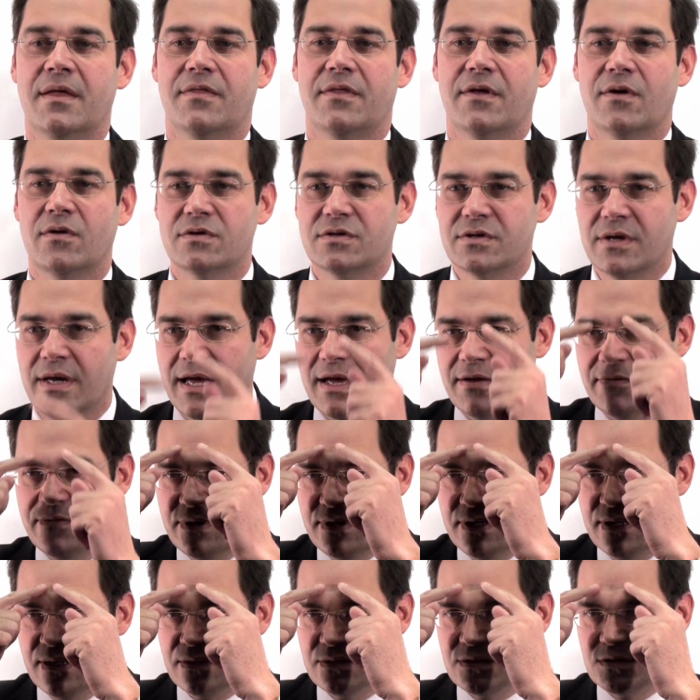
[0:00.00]
They also have a
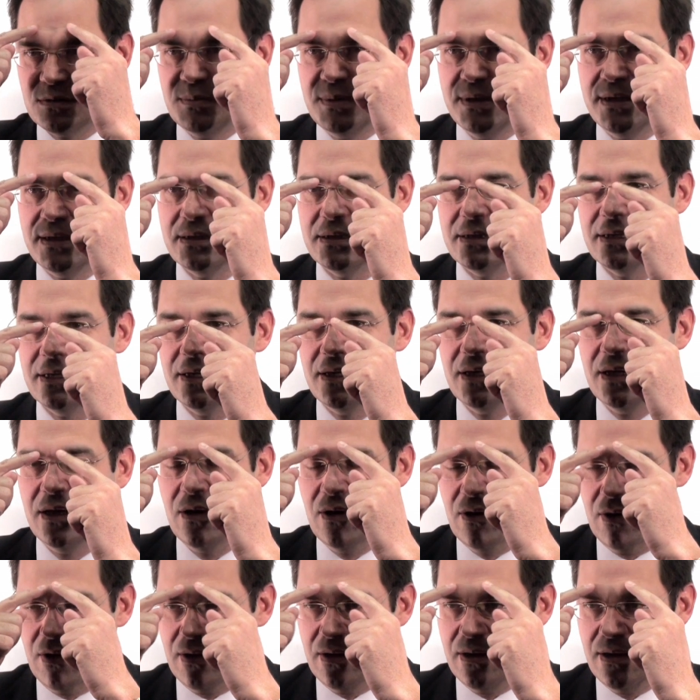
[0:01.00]
little splint
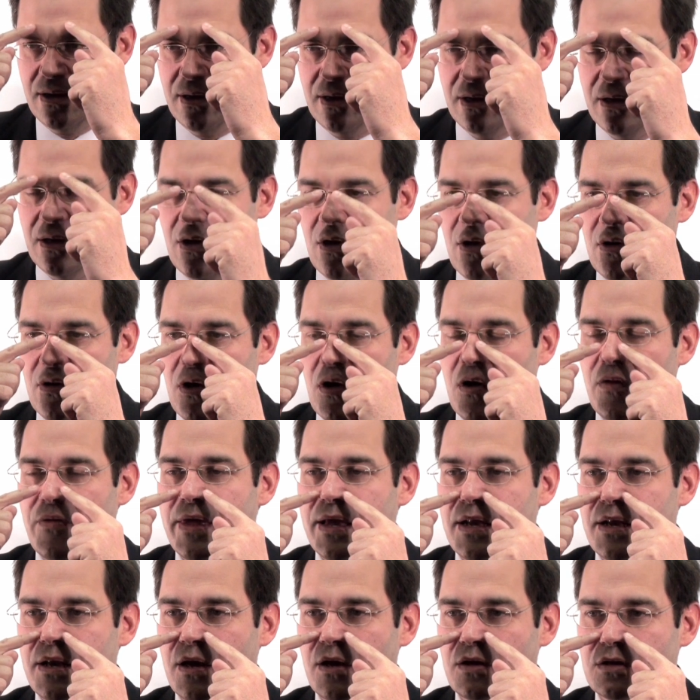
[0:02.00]
on
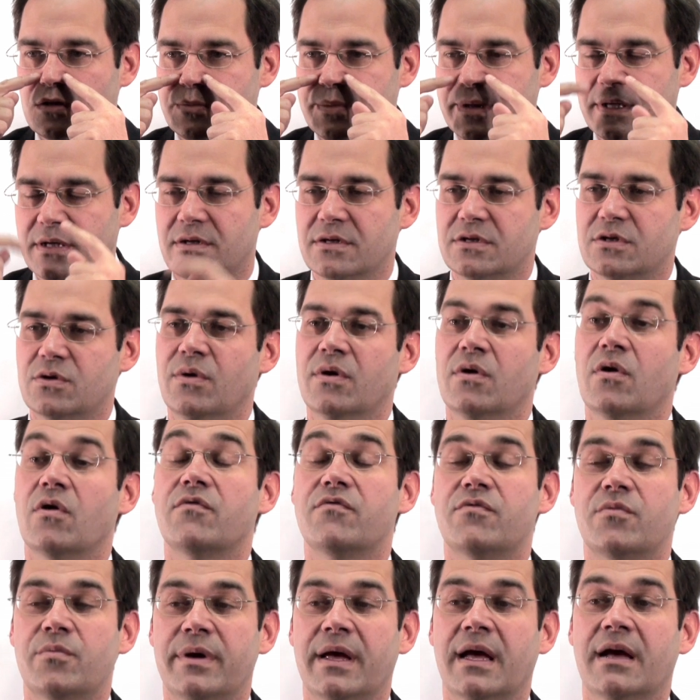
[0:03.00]
their nose because quite
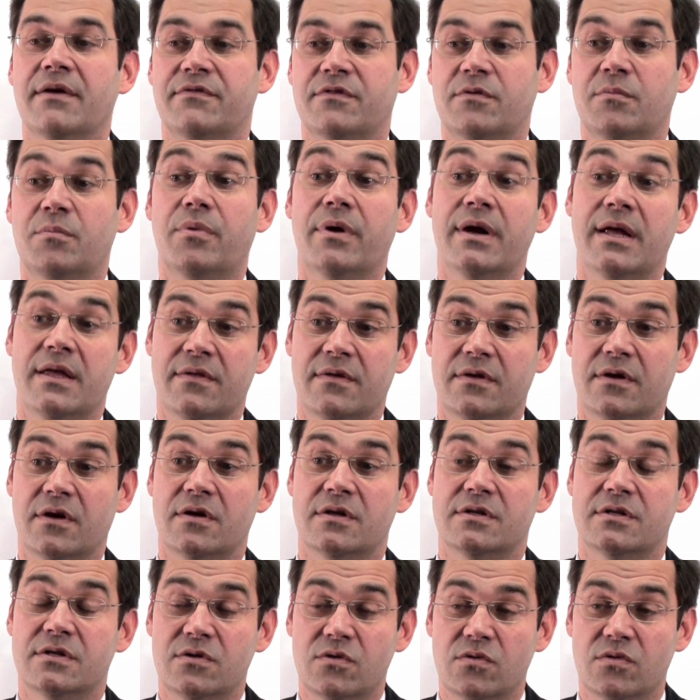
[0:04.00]
often we have to break the
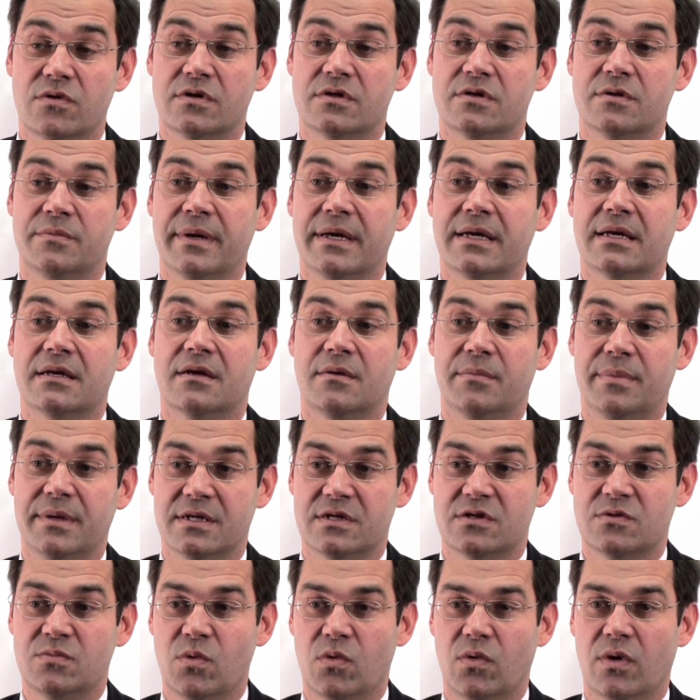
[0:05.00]
nose in order to make it a bit
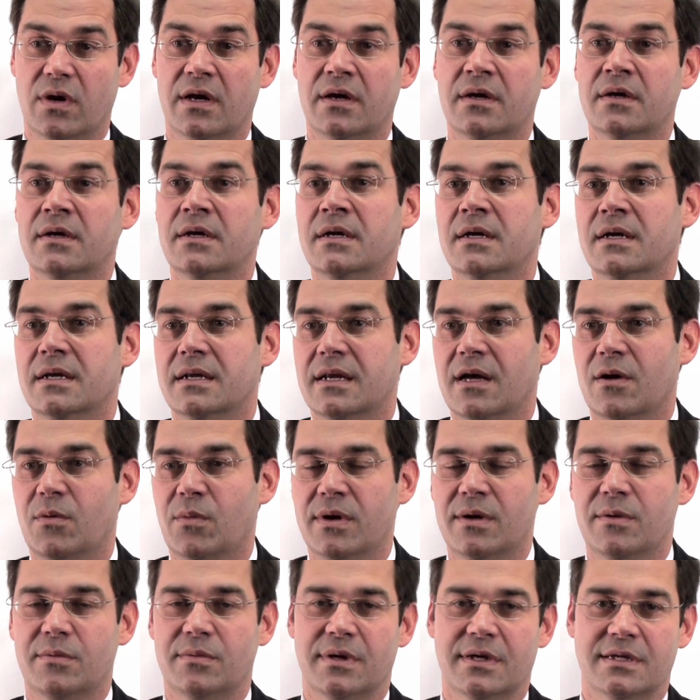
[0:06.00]
smaller. Now,
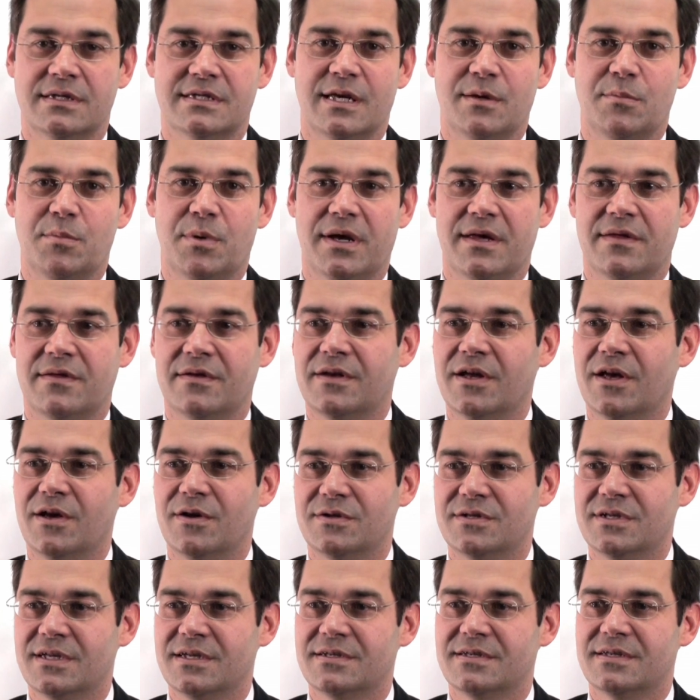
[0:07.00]
when I say break the
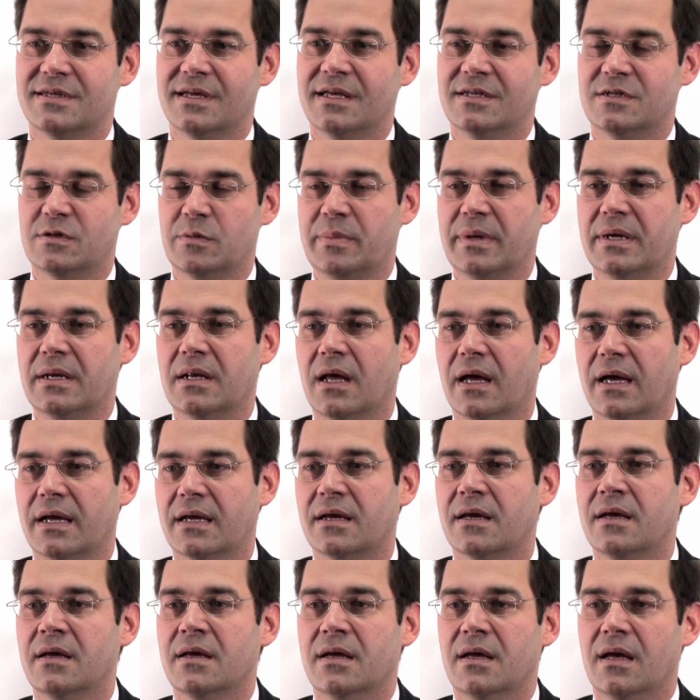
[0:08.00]
nose, it's a bit
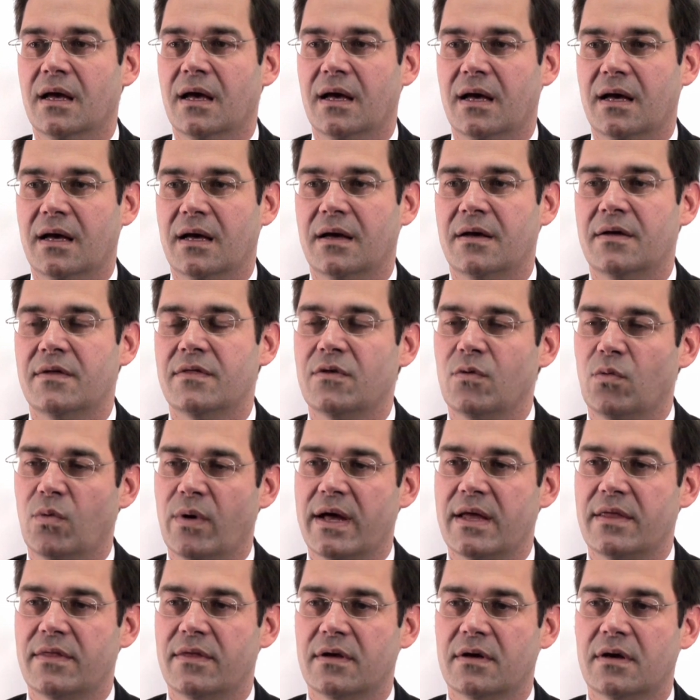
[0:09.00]
like the
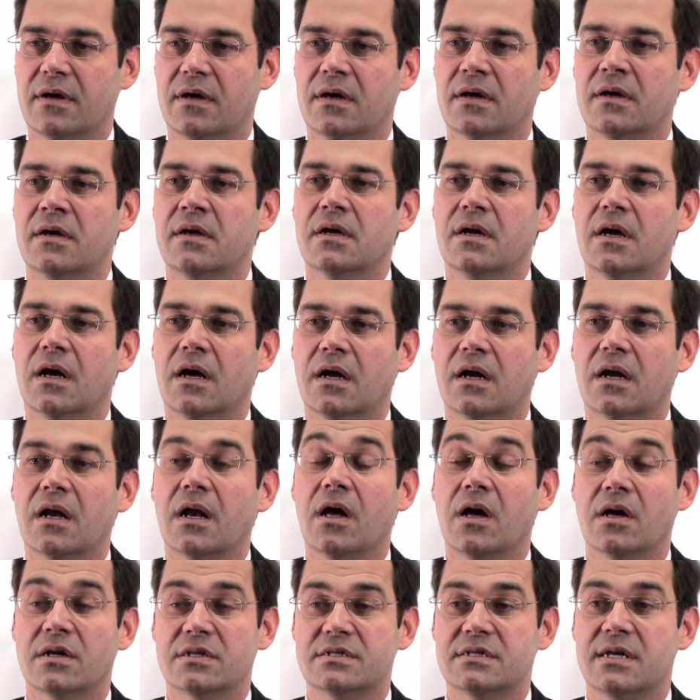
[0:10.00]
way that a
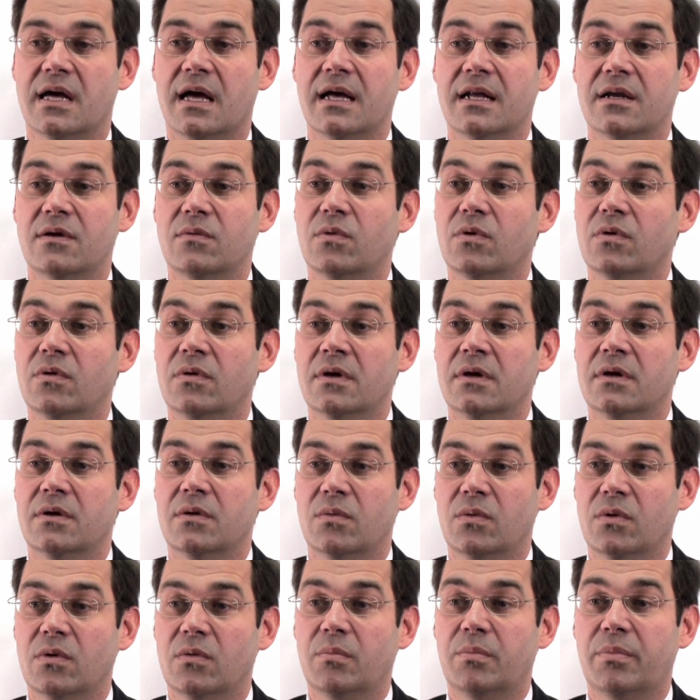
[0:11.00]
glass tiler
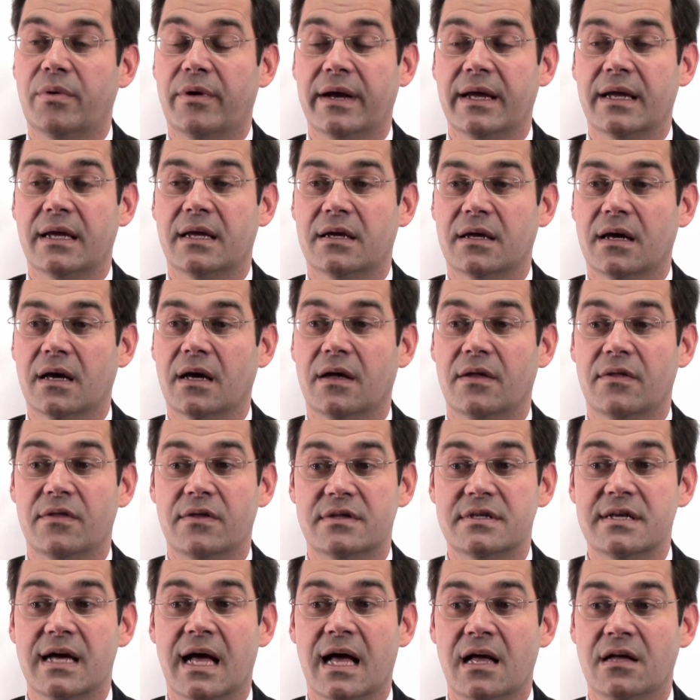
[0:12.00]
will break the
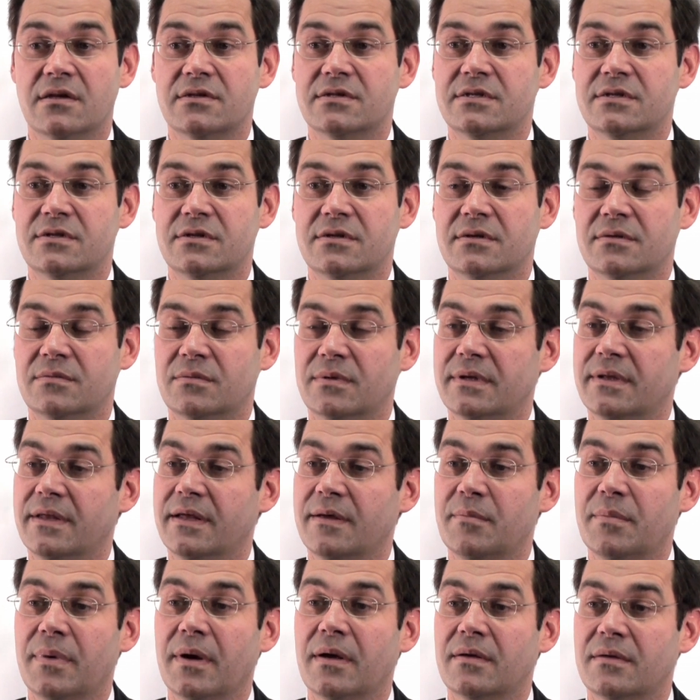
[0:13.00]
tiles when
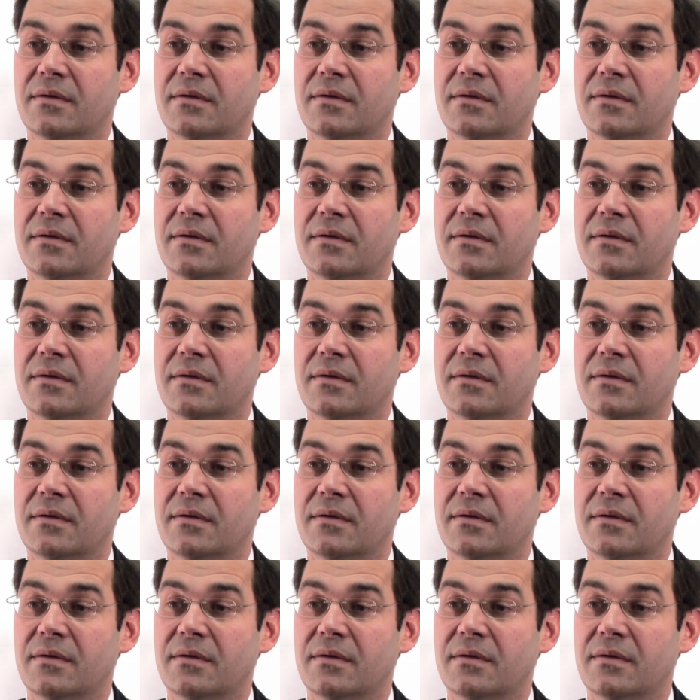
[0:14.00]
they're